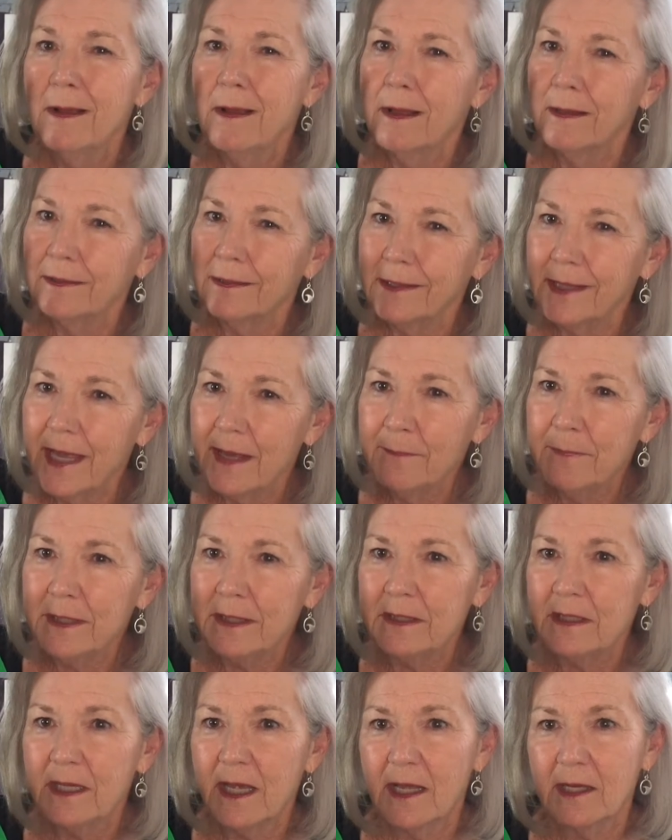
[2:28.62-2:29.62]

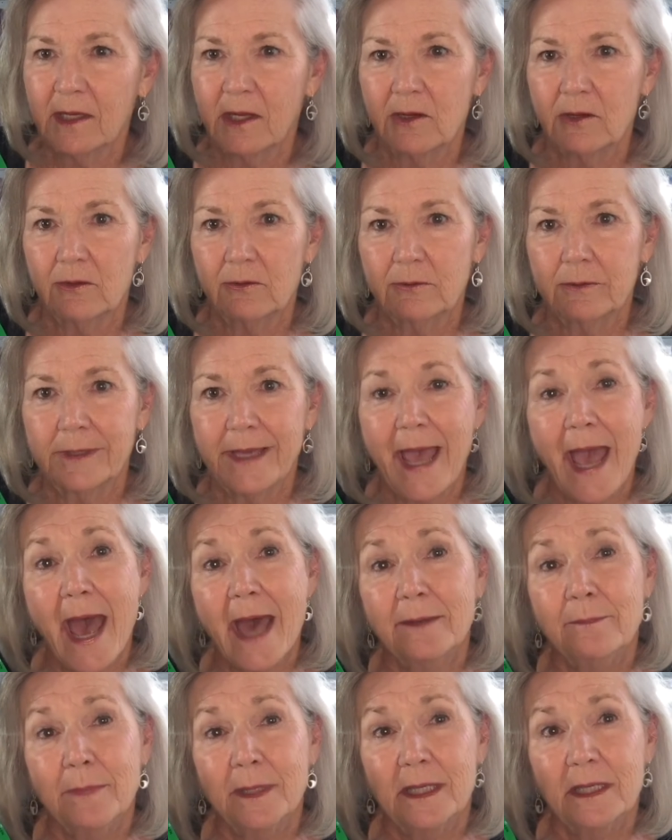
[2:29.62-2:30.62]
lemon yellow,
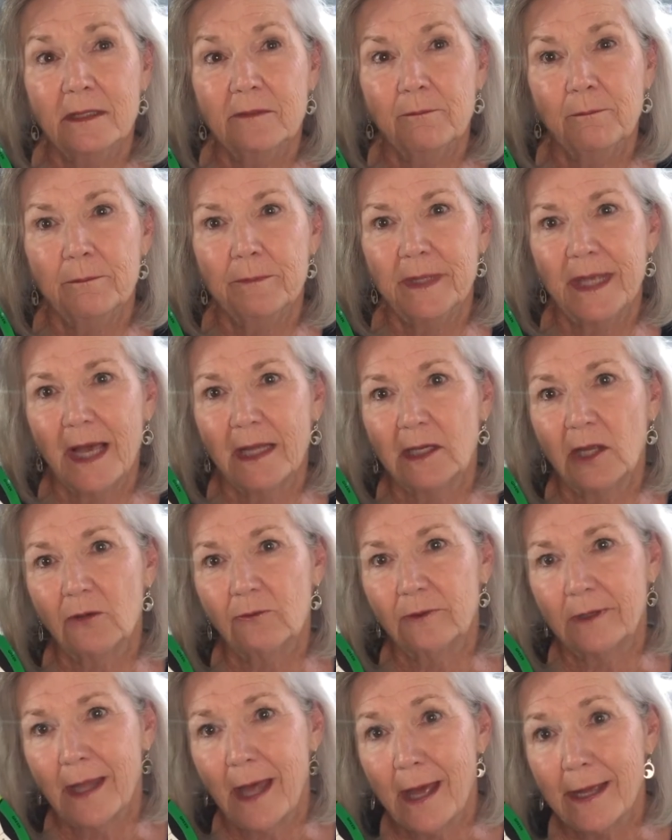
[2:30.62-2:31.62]
cadmium yellow
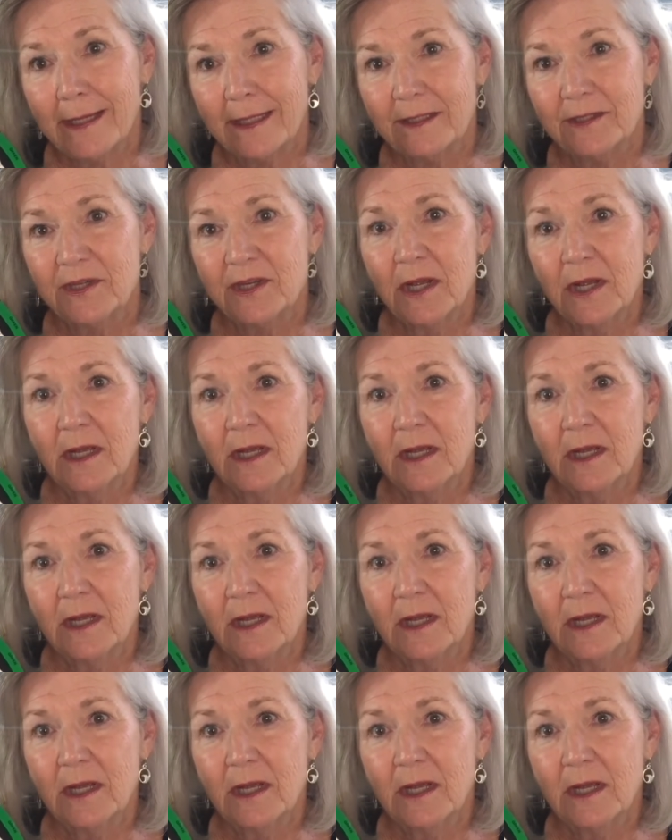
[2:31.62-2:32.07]
light,